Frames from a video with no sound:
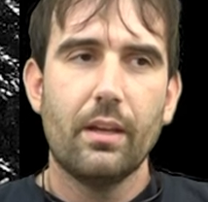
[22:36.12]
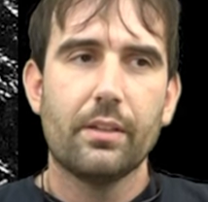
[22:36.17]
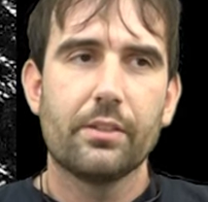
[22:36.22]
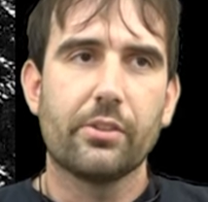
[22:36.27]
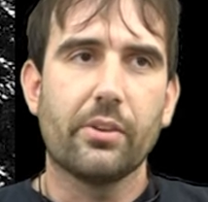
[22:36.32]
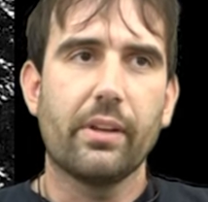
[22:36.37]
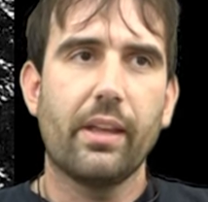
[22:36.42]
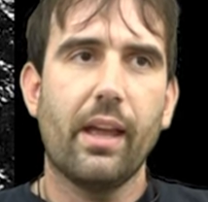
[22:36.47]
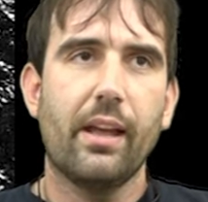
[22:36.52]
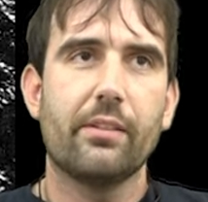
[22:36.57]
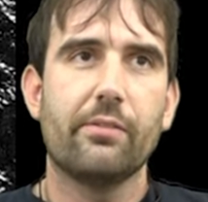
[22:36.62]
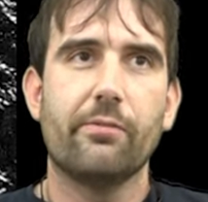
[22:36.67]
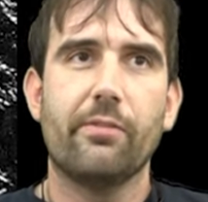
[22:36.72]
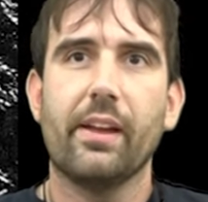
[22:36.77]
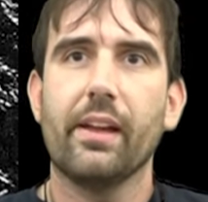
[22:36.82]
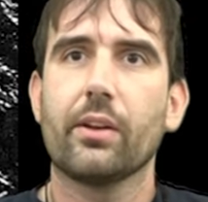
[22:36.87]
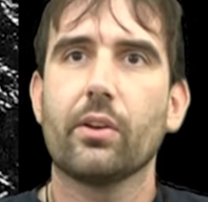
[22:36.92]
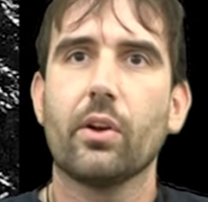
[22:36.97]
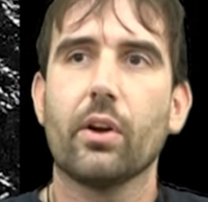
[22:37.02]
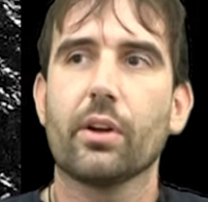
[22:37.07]
So again,
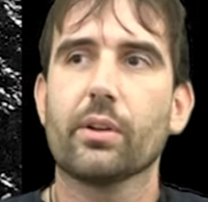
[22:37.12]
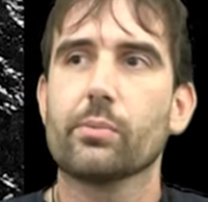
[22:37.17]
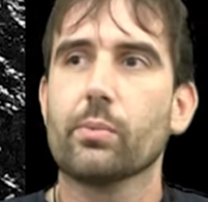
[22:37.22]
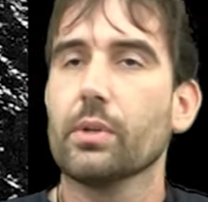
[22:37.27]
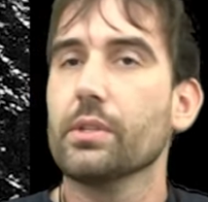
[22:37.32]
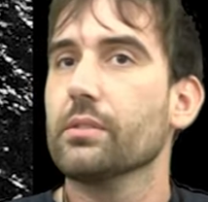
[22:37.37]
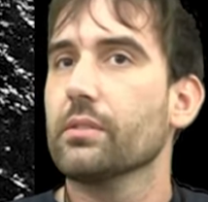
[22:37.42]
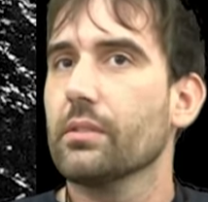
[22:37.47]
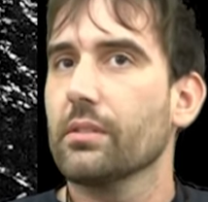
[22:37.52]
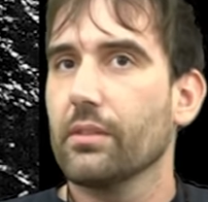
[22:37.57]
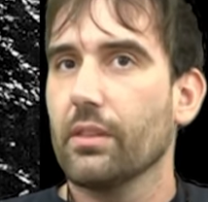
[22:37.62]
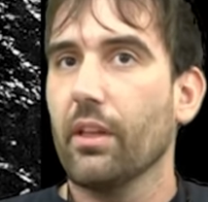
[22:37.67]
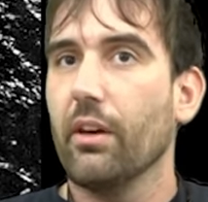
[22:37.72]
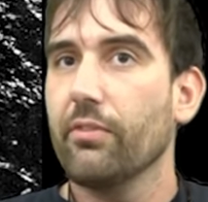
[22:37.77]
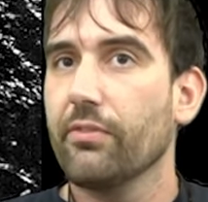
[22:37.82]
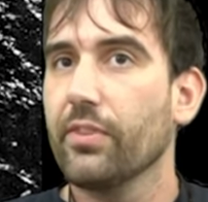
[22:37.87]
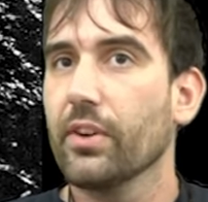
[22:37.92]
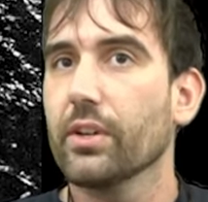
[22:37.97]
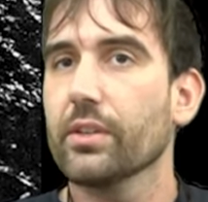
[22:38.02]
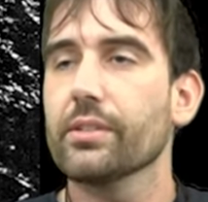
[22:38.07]
Vanguard was the
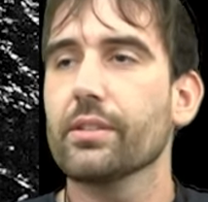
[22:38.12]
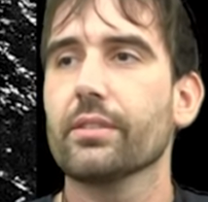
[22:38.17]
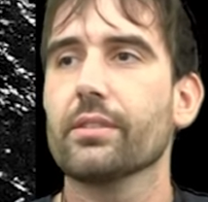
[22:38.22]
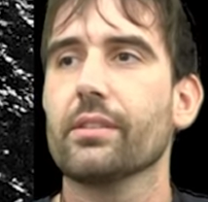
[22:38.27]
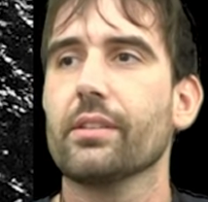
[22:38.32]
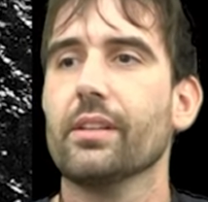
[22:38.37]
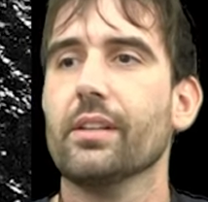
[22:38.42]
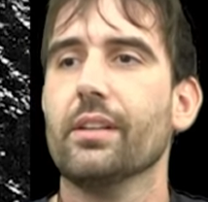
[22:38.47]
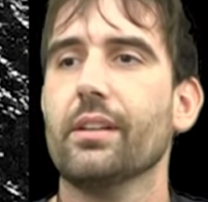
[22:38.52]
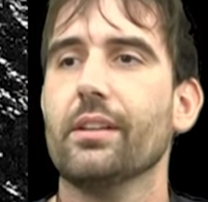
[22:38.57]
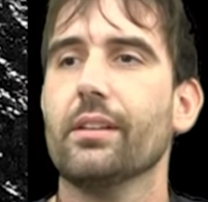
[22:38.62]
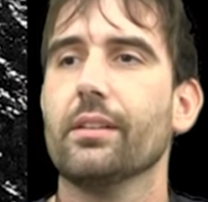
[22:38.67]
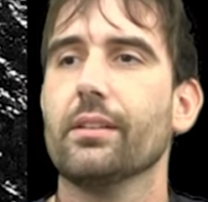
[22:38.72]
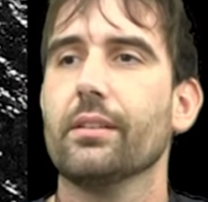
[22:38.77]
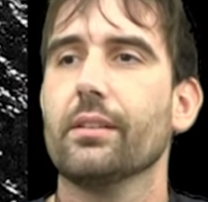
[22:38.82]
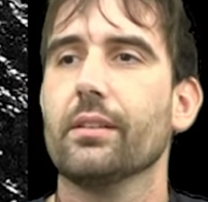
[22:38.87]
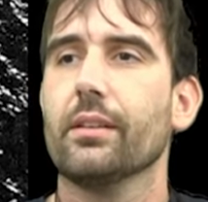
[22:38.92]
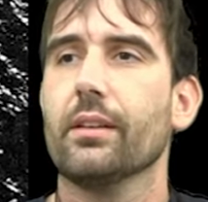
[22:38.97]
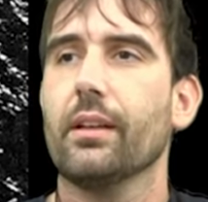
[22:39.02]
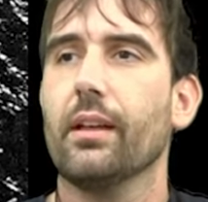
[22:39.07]
first
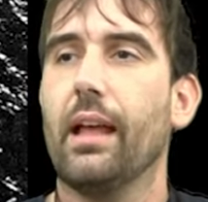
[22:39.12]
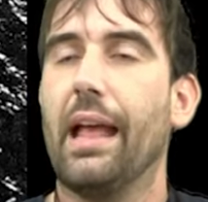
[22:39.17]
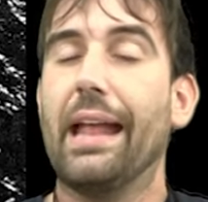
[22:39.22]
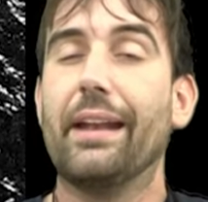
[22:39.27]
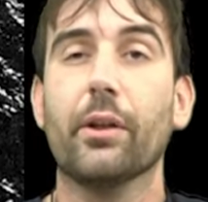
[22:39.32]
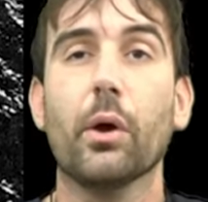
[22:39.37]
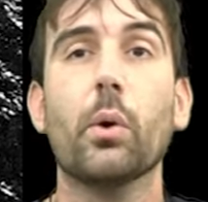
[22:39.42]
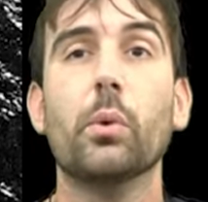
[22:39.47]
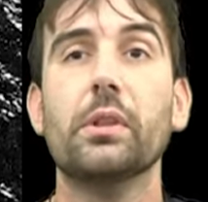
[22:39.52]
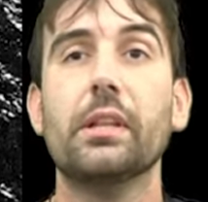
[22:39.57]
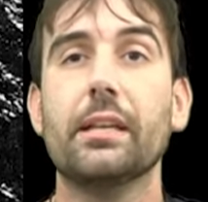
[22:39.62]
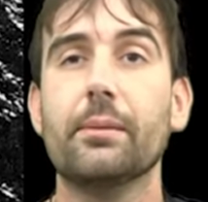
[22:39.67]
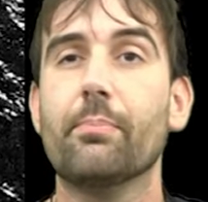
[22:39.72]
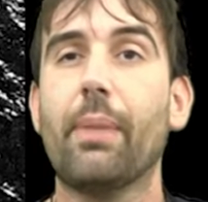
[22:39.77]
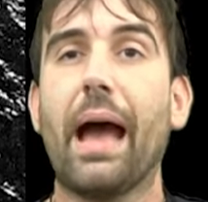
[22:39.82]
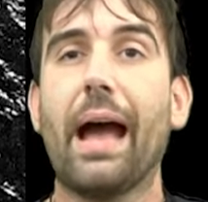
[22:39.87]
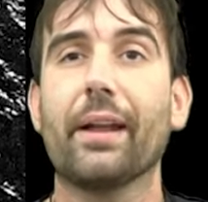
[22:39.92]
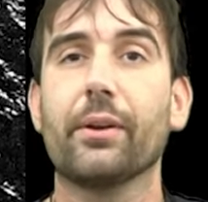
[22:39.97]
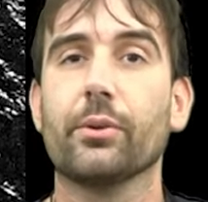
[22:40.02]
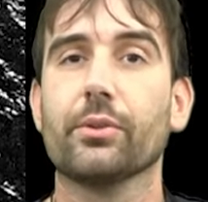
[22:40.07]
and only
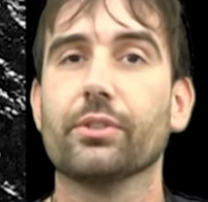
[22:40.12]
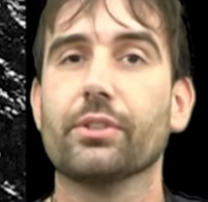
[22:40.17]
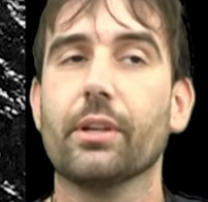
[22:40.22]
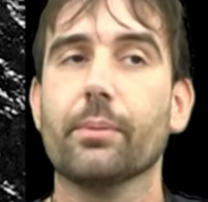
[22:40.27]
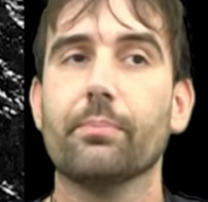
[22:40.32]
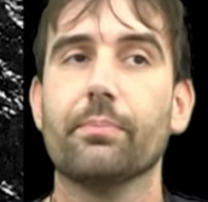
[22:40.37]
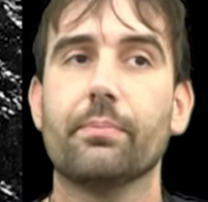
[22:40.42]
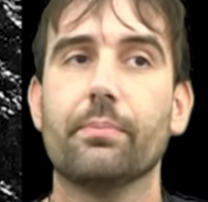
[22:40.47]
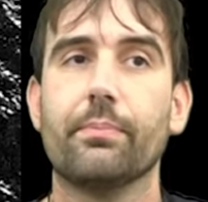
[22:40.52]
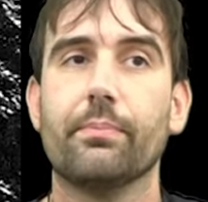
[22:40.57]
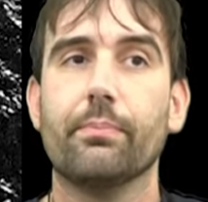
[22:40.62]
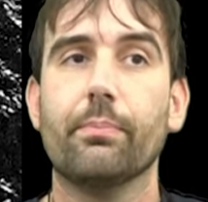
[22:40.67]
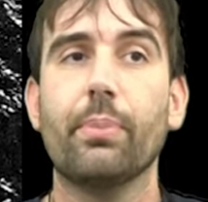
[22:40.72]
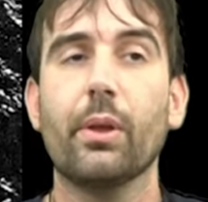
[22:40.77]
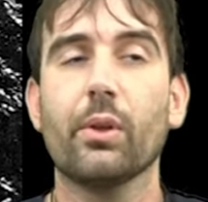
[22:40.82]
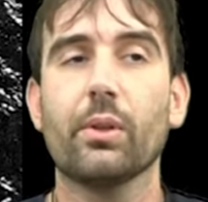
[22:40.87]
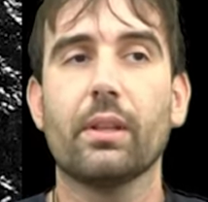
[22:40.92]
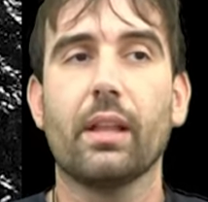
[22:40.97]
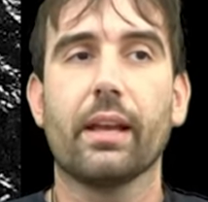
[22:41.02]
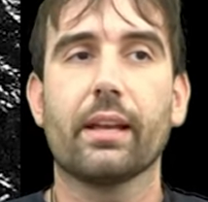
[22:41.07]
battleship
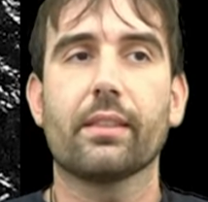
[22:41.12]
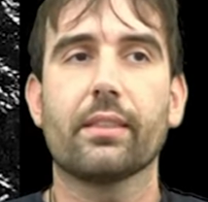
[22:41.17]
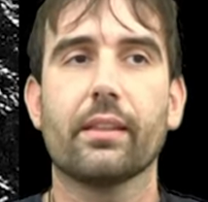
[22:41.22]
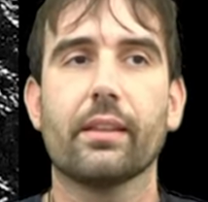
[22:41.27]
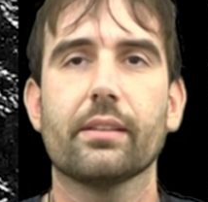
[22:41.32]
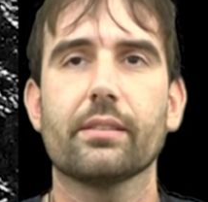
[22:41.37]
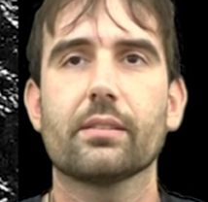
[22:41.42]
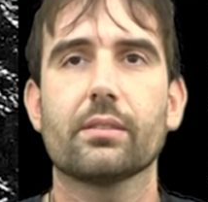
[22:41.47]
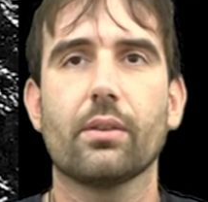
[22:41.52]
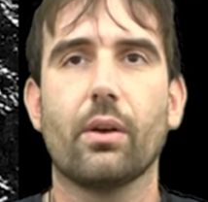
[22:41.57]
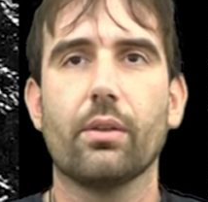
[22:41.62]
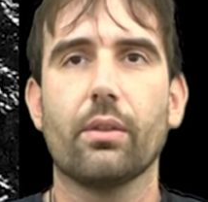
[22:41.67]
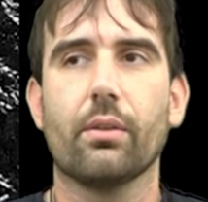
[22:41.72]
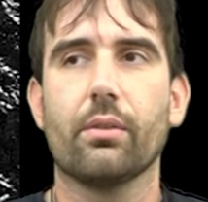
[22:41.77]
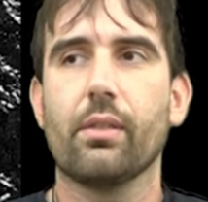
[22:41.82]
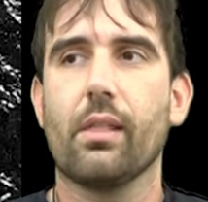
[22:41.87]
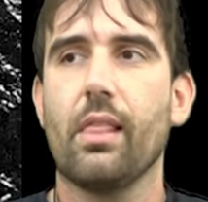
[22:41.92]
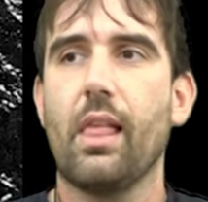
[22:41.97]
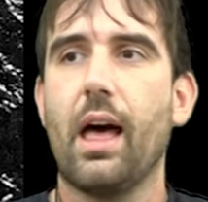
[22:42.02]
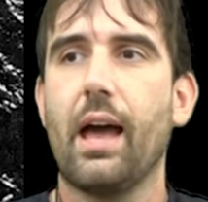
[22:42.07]
built like this, although
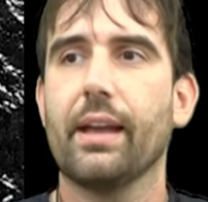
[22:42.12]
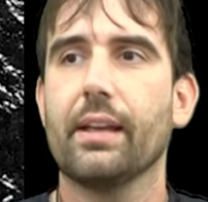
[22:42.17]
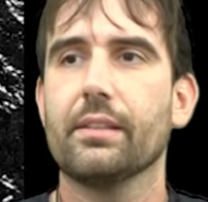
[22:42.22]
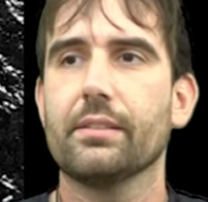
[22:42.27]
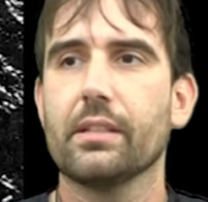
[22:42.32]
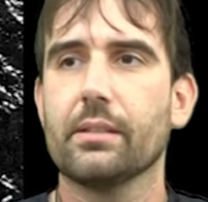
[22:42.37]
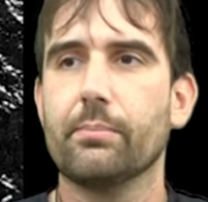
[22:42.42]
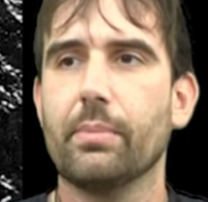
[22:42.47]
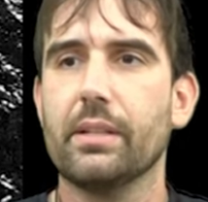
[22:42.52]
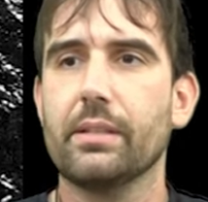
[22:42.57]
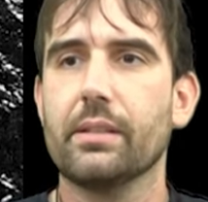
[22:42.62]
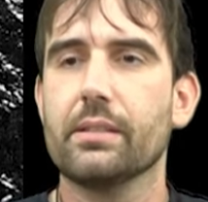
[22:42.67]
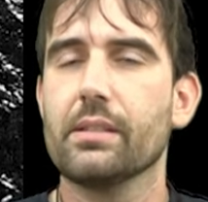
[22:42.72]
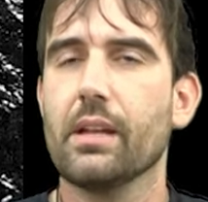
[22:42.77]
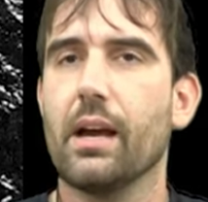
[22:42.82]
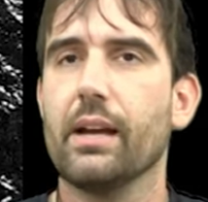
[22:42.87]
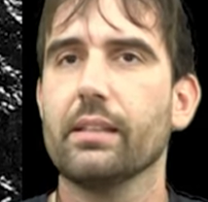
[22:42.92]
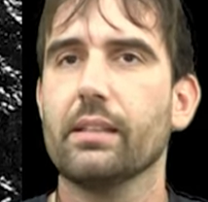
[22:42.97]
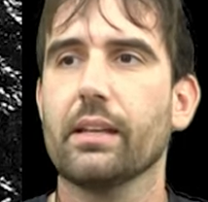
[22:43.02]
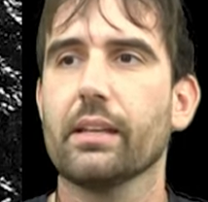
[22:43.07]
the Lions had been
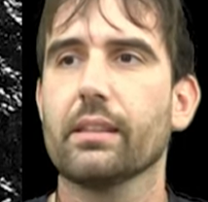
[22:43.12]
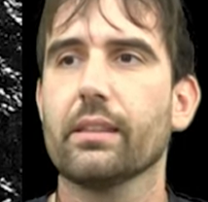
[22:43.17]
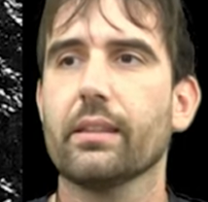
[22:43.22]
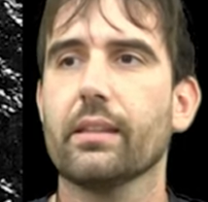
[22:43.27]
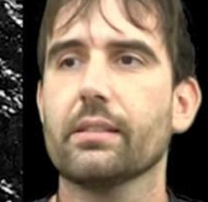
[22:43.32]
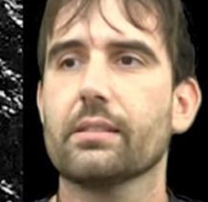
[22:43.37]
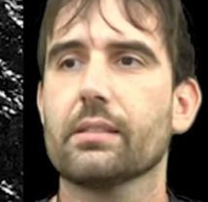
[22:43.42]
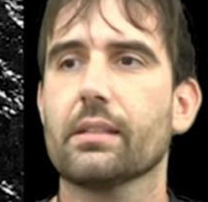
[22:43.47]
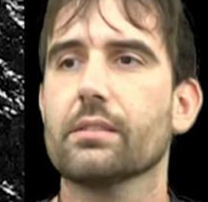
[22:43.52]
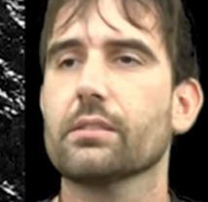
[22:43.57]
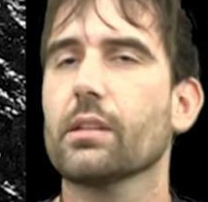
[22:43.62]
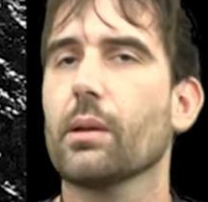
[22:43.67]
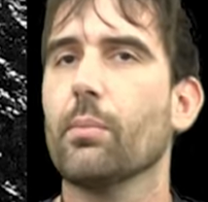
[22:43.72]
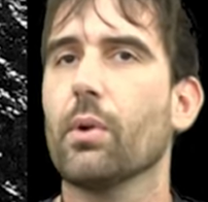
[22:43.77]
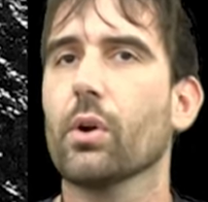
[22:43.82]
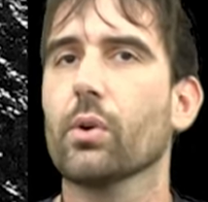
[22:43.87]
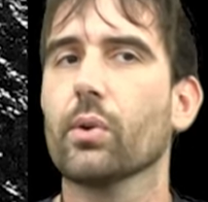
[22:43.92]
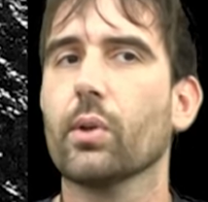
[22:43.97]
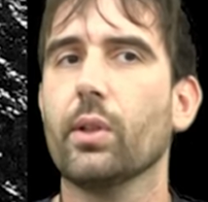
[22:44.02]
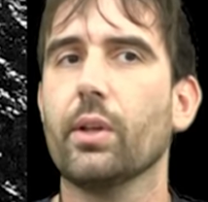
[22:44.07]
designed like this, and some
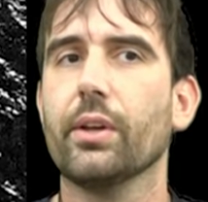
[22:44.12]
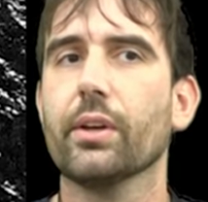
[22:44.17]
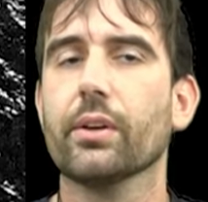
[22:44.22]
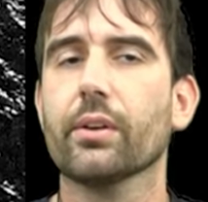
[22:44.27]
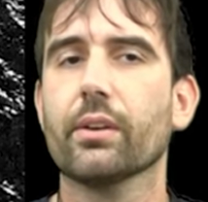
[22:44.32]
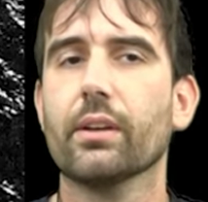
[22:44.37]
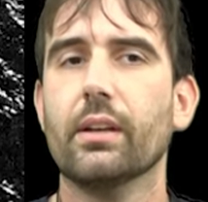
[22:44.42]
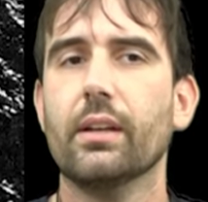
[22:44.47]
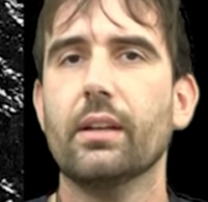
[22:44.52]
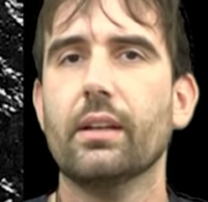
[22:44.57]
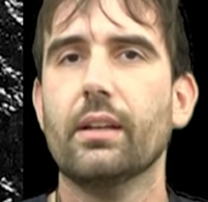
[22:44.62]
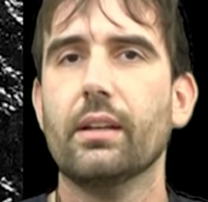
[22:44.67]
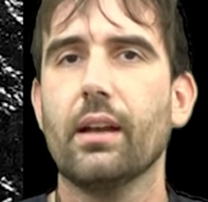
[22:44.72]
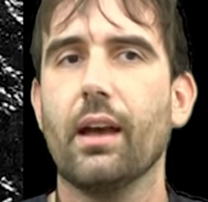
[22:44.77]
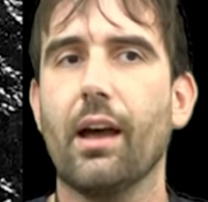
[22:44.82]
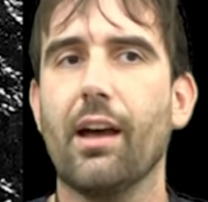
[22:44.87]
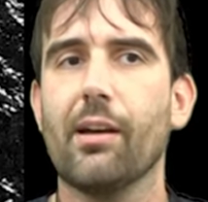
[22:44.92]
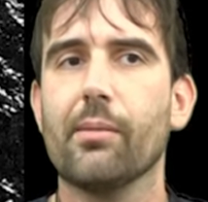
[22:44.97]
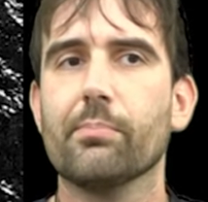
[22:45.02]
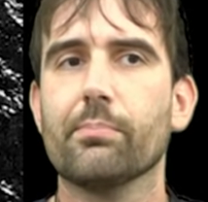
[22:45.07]
earlier
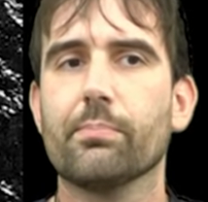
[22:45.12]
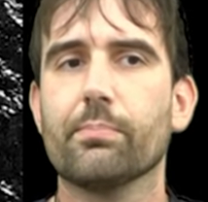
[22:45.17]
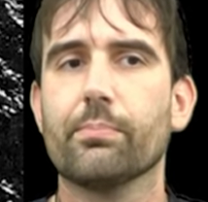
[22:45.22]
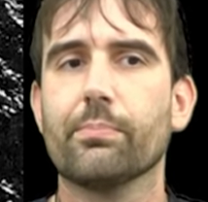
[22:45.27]
uh,